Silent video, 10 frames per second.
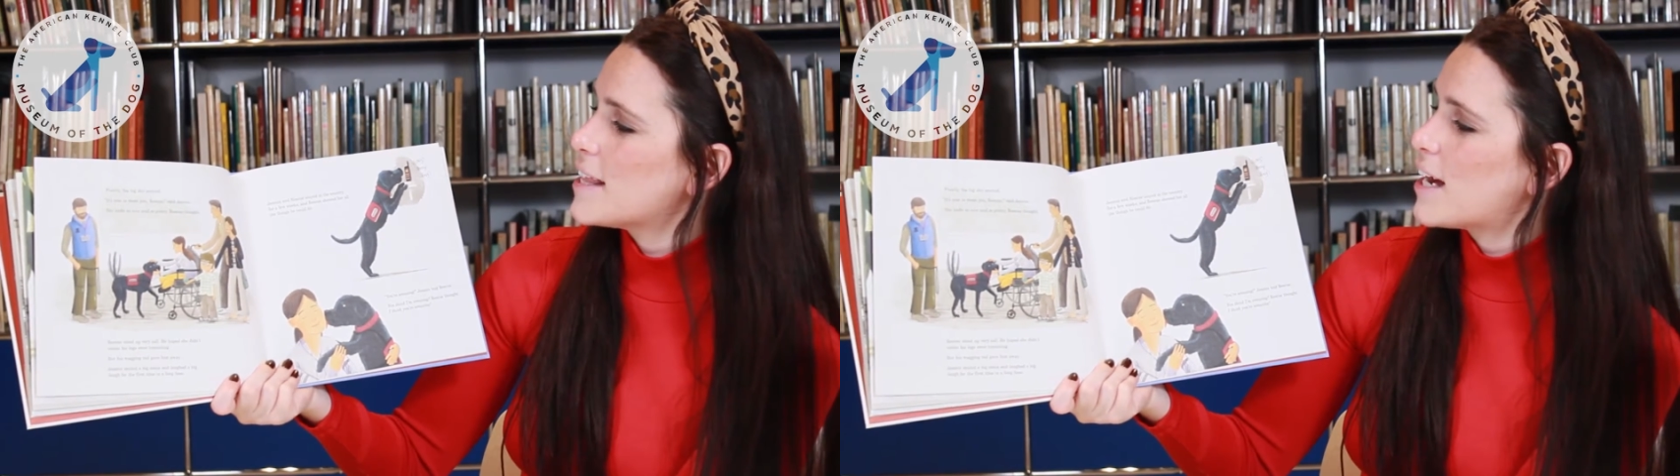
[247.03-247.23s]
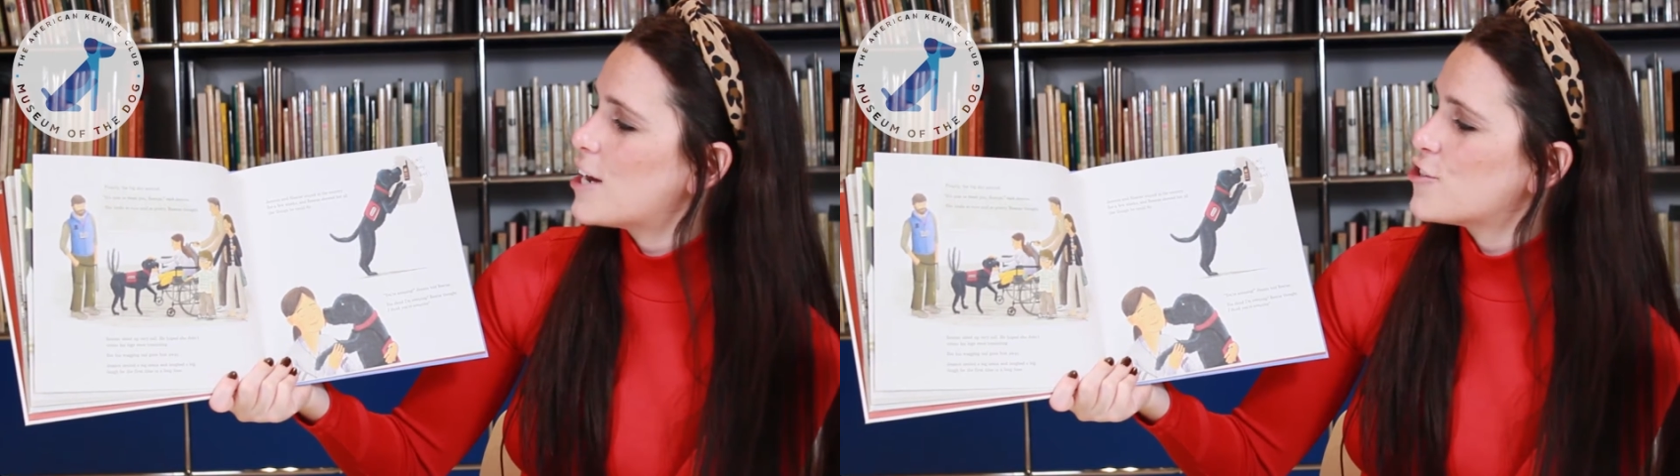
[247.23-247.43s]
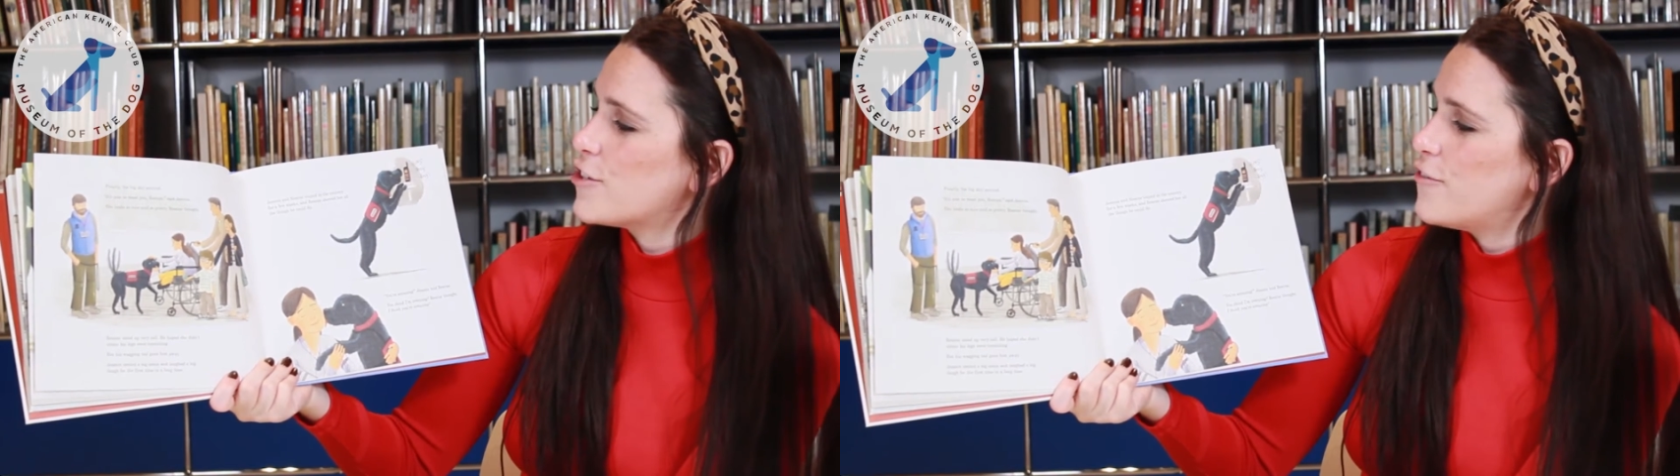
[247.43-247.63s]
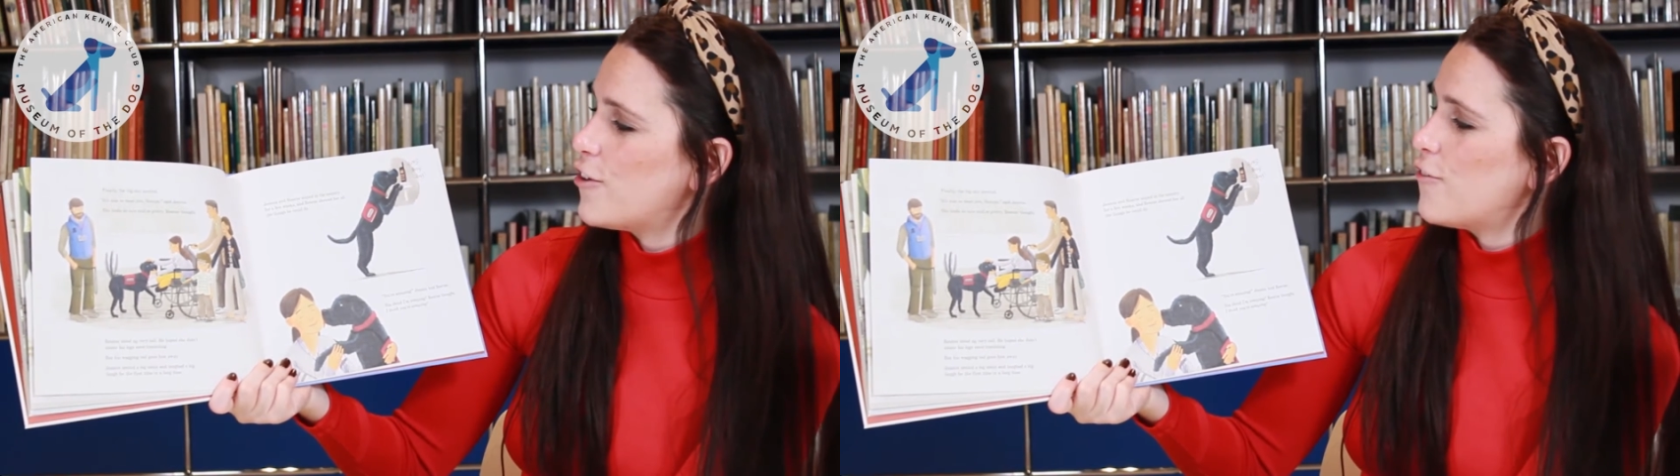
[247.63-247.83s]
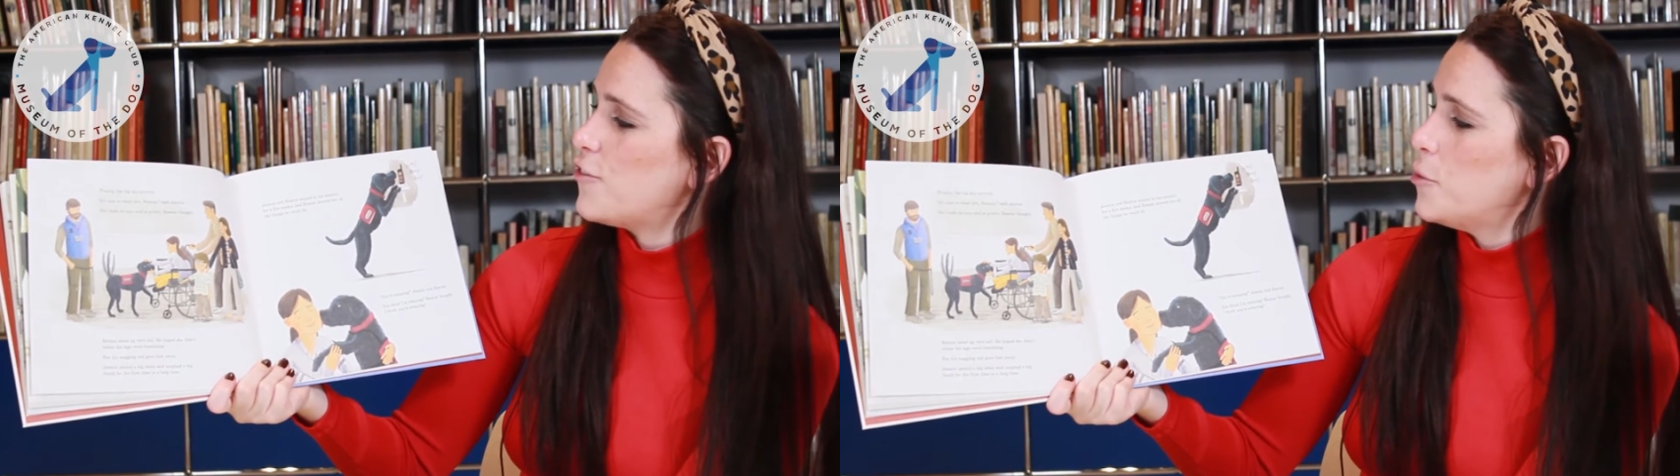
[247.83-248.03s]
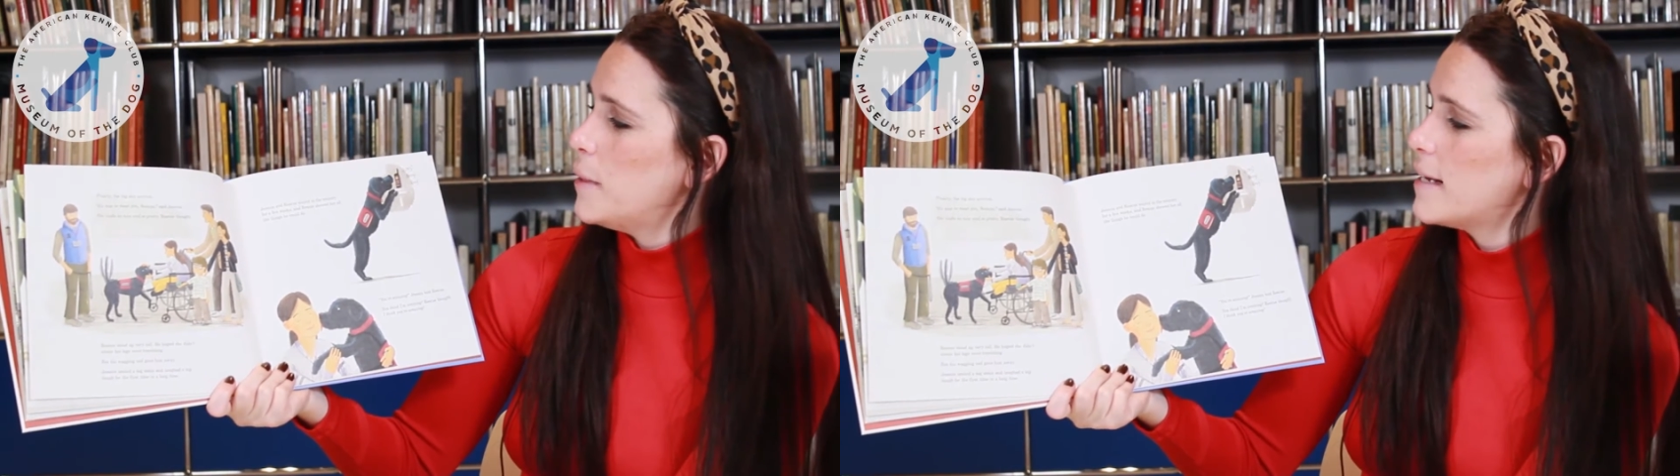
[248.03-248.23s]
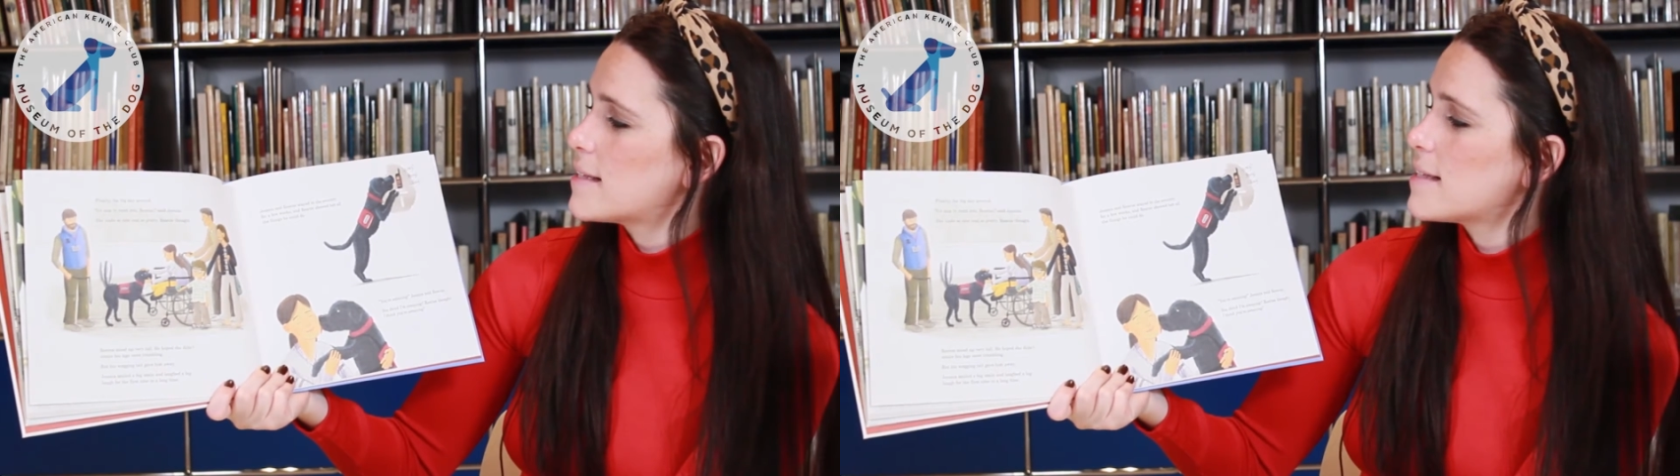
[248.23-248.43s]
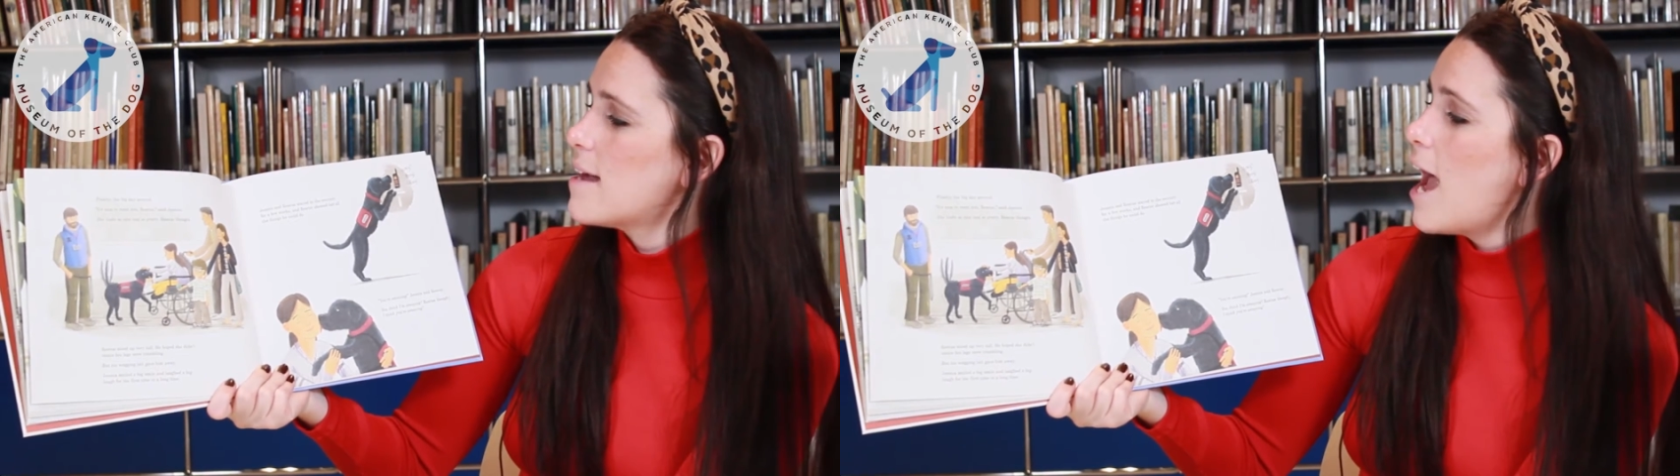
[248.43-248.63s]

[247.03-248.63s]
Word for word: the country for a few weeks,